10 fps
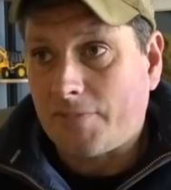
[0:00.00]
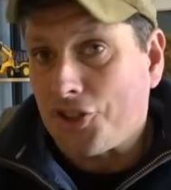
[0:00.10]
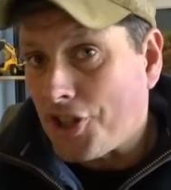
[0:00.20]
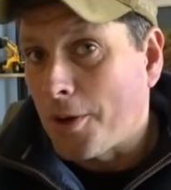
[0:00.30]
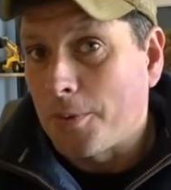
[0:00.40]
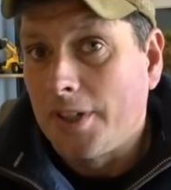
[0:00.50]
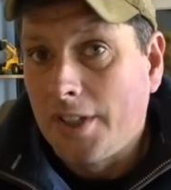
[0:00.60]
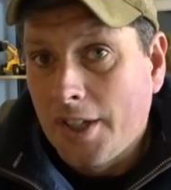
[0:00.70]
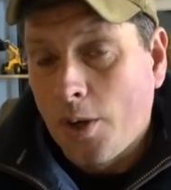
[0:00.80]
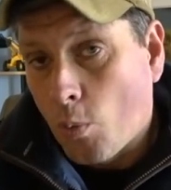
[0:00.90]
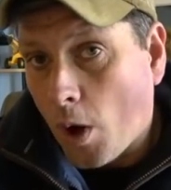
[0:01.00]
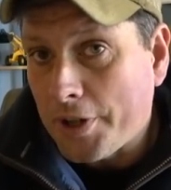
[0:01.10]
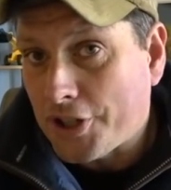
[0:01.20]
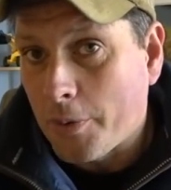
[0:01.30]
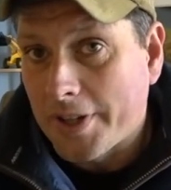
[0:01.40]
so while
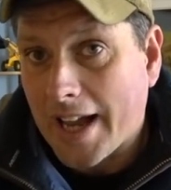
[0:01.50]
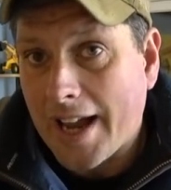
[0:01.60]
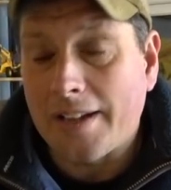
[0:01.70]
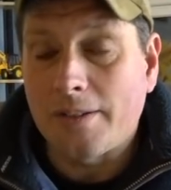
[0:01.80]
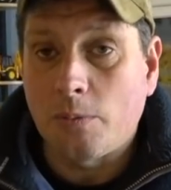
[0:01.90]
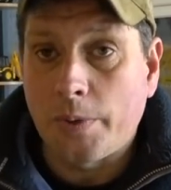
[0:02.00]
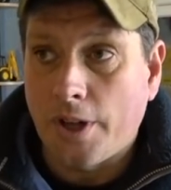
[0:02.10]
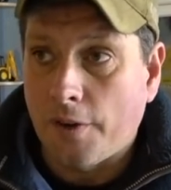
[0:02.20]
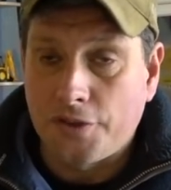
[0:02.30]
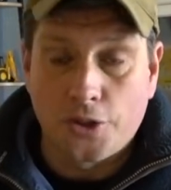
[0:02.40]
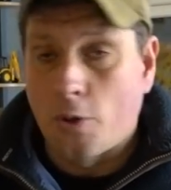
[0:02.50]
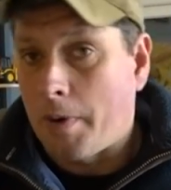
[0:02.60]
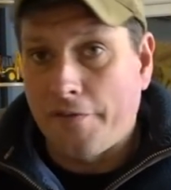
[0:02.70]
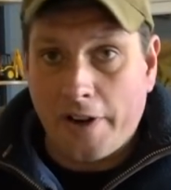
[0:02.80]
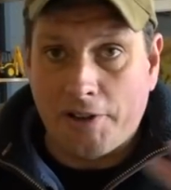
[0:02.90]
we're doing that, we often
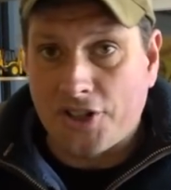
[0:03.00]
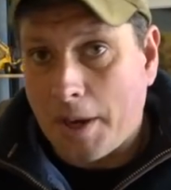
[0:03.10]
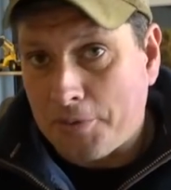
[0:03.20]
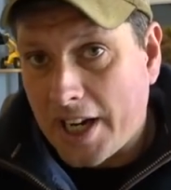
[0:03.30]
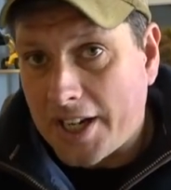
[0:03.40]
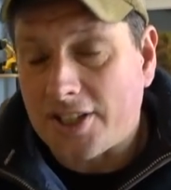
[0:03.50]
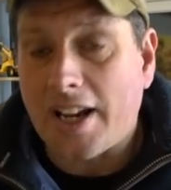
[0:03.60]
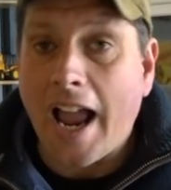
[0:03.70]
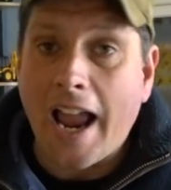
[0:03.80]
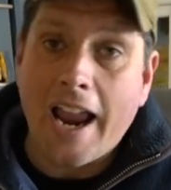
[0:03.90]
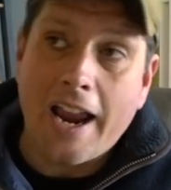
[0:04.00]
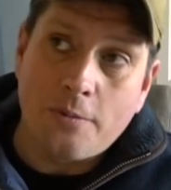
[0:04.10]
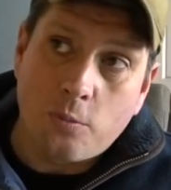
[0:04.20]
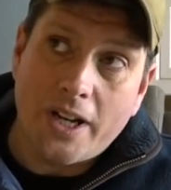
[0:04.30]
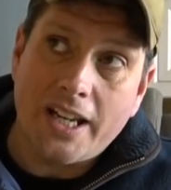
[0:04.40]
talk about various subjects
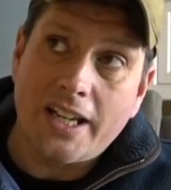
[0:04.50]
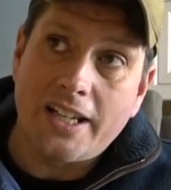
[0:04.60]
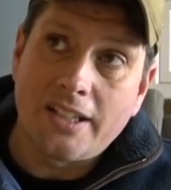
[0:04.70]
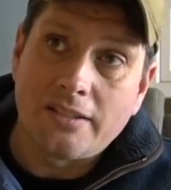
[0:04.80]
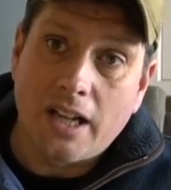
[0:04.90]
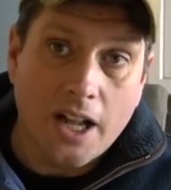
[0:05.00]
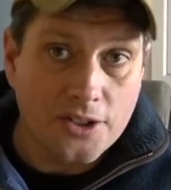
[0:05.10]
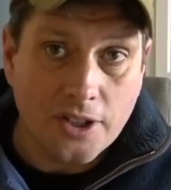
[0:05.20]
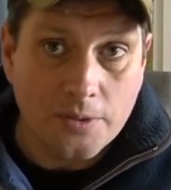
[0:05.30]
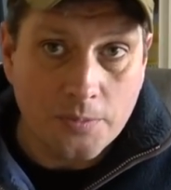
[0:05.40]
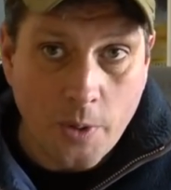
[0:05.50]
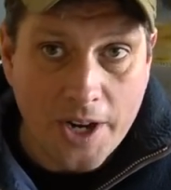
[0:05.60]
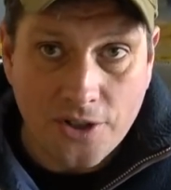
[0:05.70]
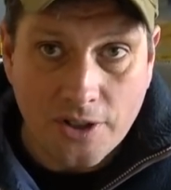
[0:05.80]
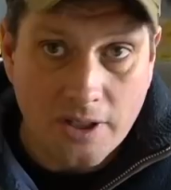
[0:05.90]
and we answer some
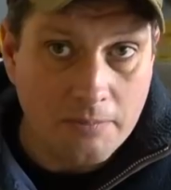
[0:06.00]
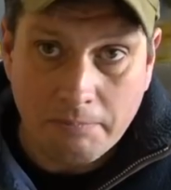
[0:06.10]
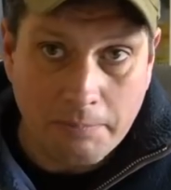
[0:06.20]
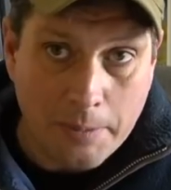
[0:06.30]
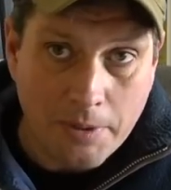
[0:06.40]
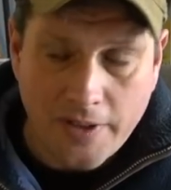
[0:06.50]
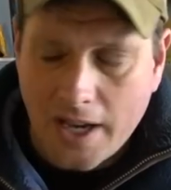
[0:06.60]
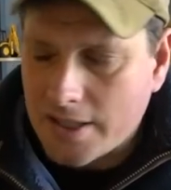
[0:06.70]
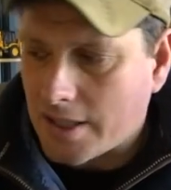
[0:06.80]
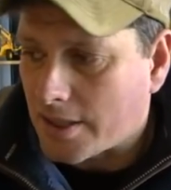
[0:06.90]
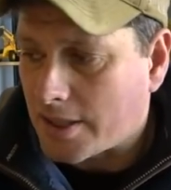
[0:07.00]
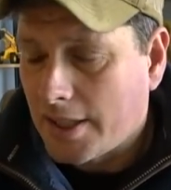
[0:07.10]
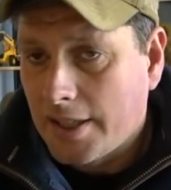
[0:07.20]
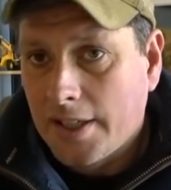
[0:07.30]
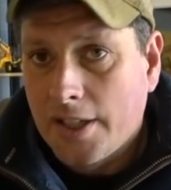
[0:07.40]
questions that people have asked us.
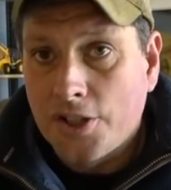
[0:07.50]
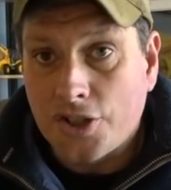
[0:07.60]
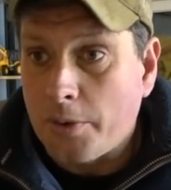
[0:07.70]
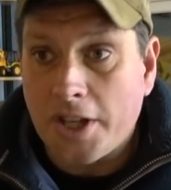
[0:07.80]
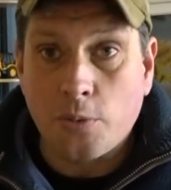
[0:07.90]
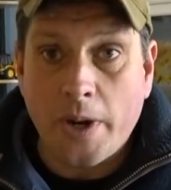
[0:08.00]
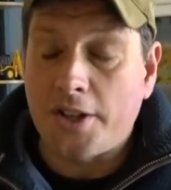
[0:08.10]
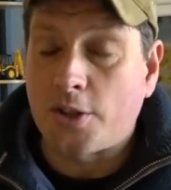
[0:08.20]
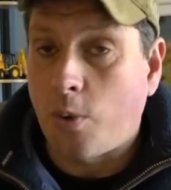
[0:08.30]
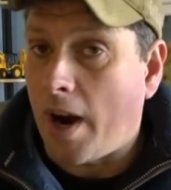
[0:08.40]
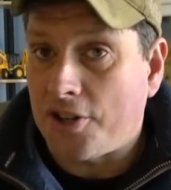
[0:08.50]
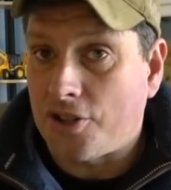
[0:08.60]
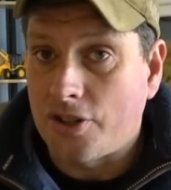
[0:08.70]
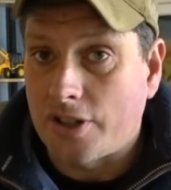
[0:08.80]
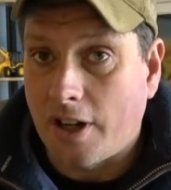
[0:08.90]
So this week's
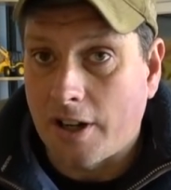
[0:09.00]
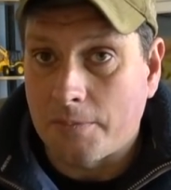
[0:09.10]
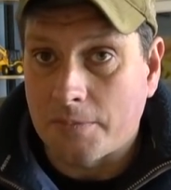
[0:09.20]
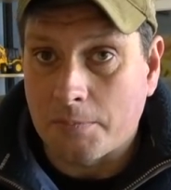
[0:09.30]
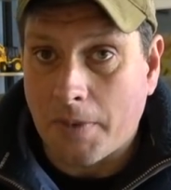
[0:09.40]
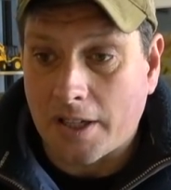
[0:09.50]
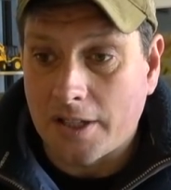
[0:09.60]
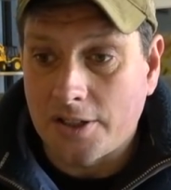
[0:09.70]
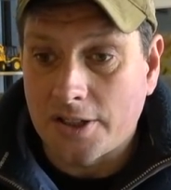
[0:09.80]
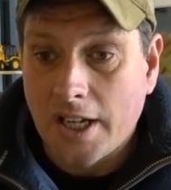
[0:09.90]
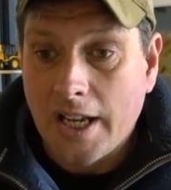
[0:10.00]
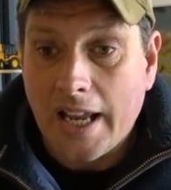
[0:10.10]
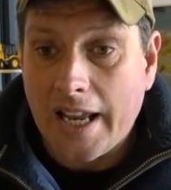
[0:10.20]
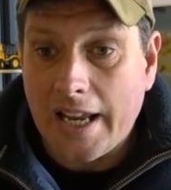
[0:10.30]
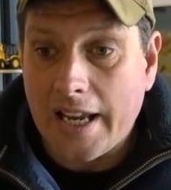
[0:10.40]
question time, muckers,
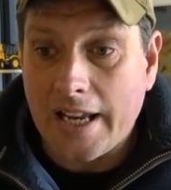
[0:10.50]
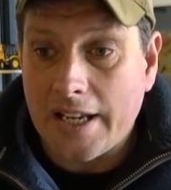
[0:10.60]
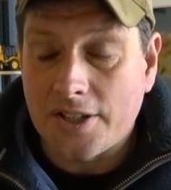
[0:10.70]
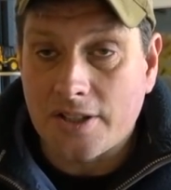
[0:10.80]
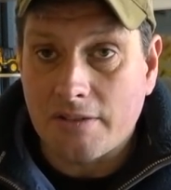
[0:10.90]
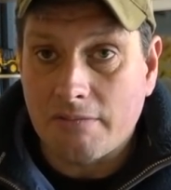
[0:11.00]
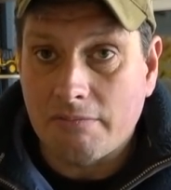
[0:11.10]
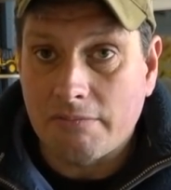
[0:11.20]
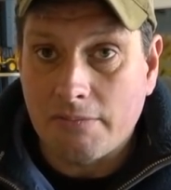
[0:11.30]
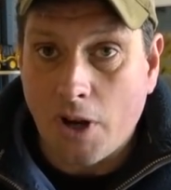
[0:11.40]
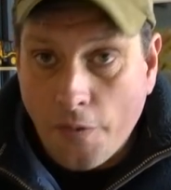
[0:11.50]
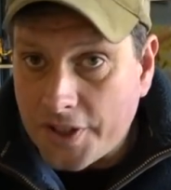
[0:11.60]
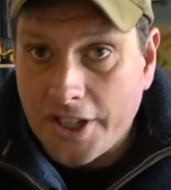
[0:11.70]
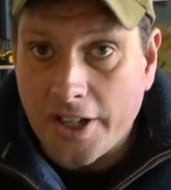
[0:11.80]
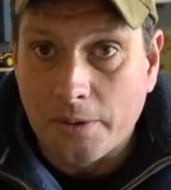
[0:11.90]
is over
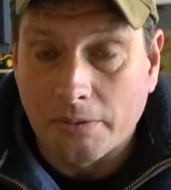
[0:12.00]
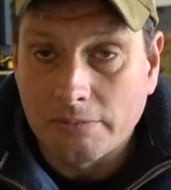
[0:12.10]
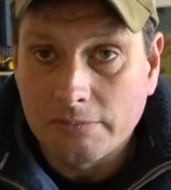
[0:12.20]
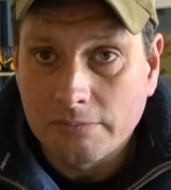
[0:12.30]
to you.